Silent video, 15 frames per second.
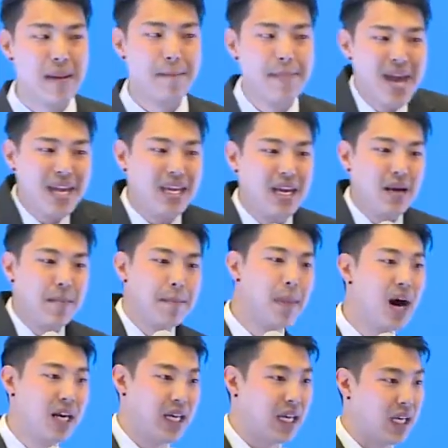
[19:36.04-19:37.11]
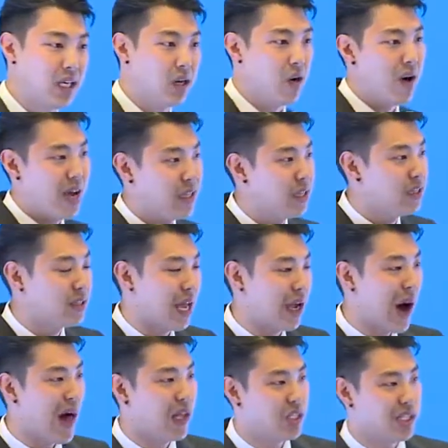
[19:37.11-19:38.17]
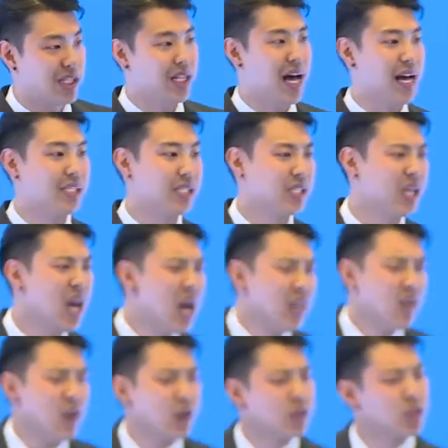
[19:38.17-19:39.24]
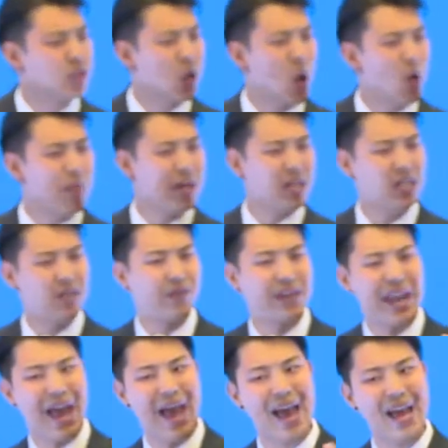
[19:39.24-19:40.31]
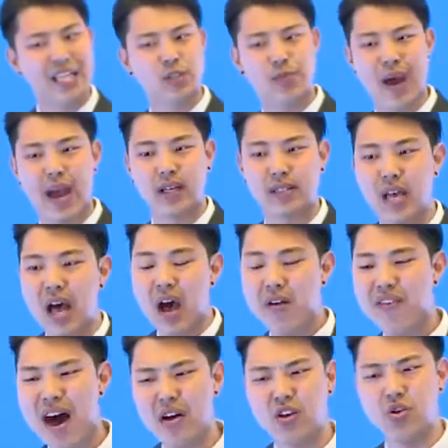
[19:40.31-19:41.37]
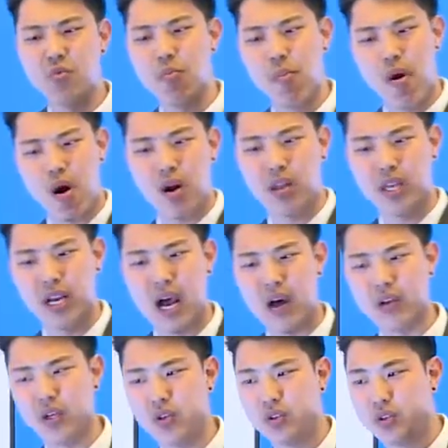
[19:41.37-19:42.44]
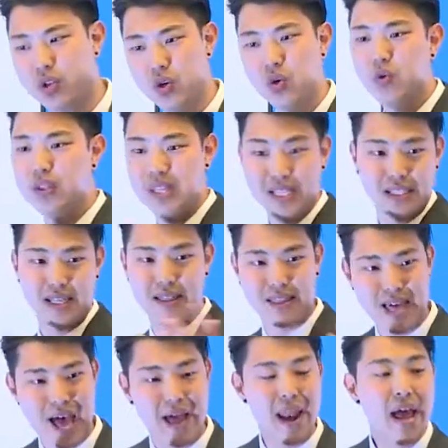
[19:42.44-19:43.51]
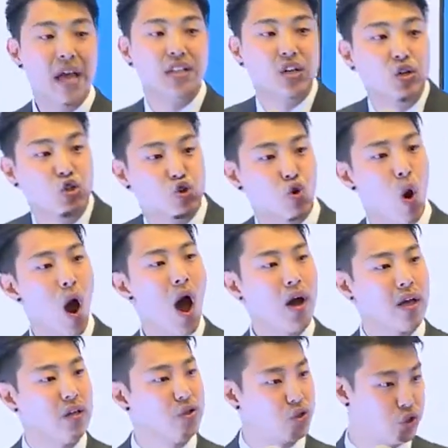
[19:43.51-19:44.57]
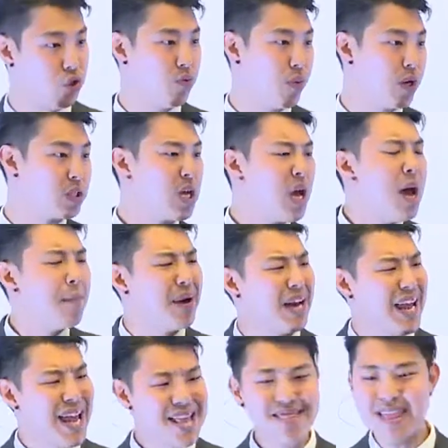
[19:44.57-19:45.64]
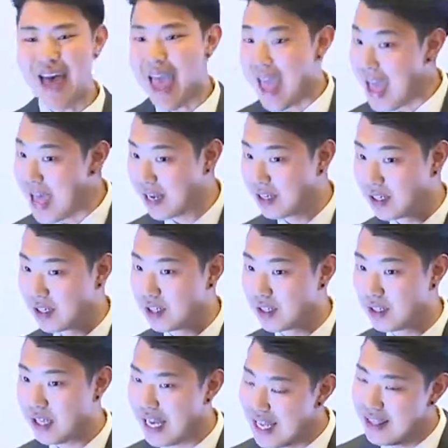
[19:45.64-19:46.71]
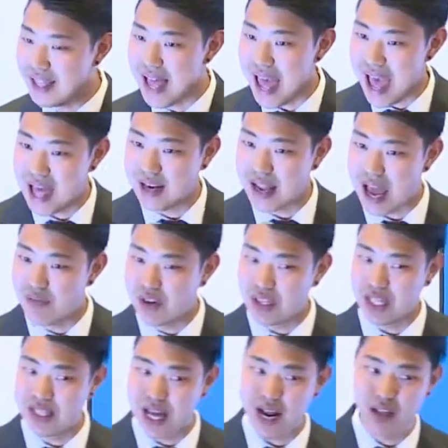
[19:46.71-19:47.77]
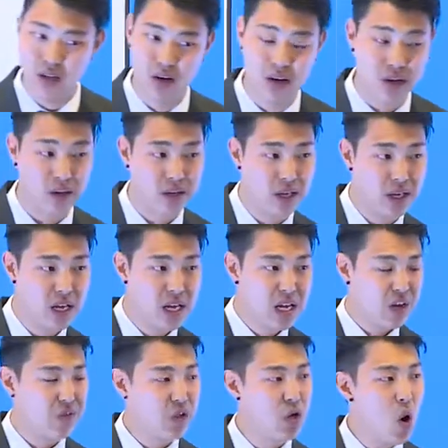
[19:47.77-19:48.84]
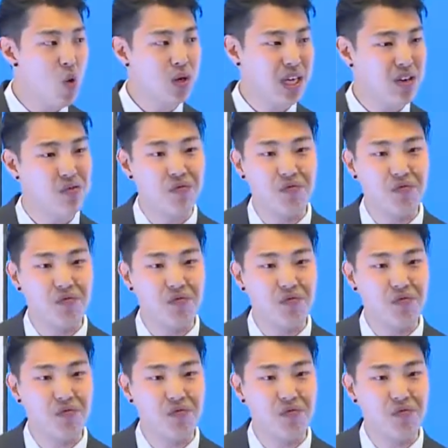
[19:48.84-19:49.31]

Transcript: making money. You know, I took psychology classes. There are so many different aspects of how you market, how you do this and that to draw consumers. But in the end, in the end, everything that I learned, if you don't give